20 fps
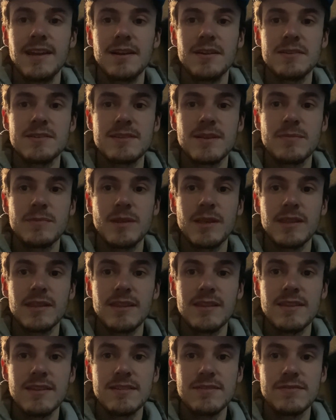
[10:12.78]
Here's something
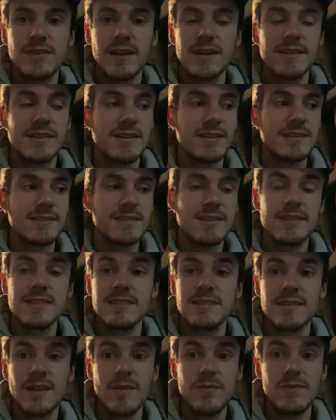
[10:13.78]
that this van does that the
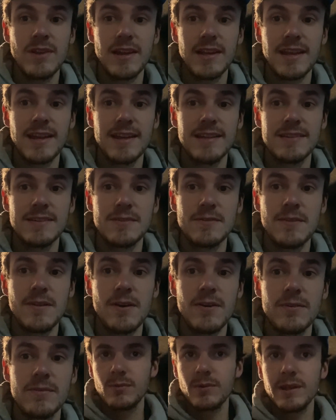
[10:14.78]
step van can't do
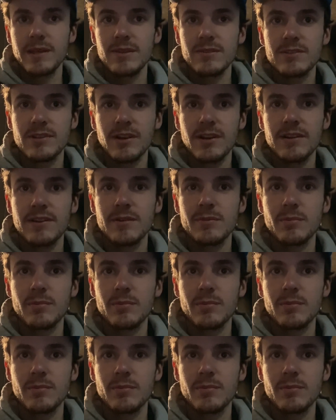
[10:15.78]
though. When you turn your